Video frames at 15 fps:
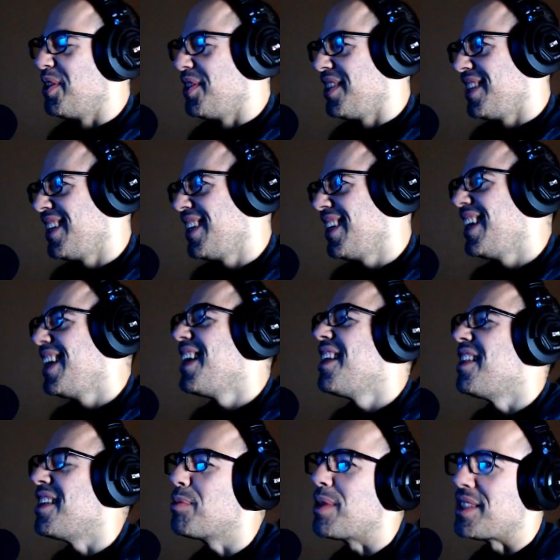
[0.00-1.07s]
This
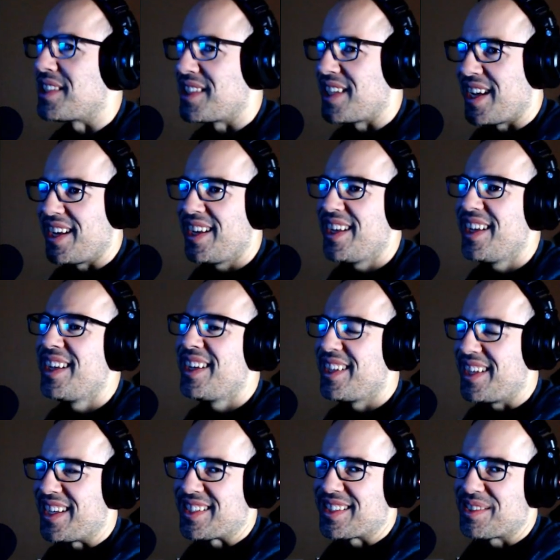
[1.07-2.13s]
Wednesday.
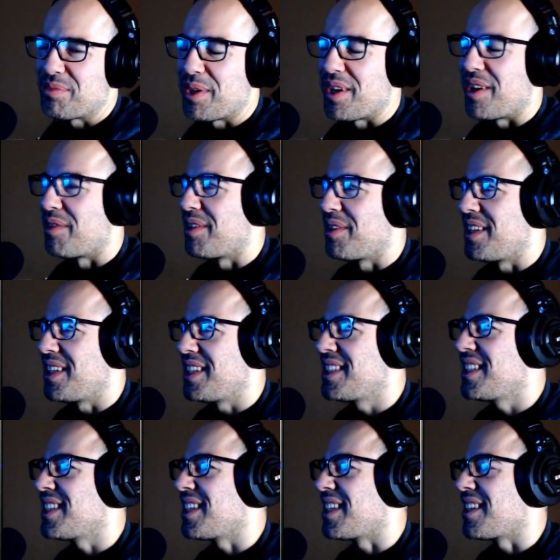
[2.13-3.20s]
Yes, we are releasing
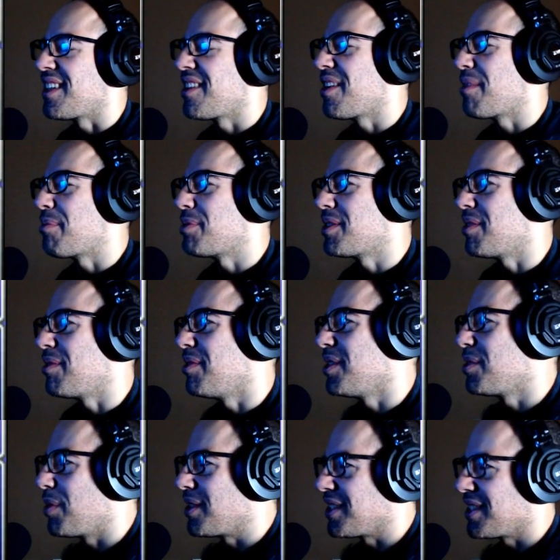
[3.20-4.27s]
another episode this Wednesday.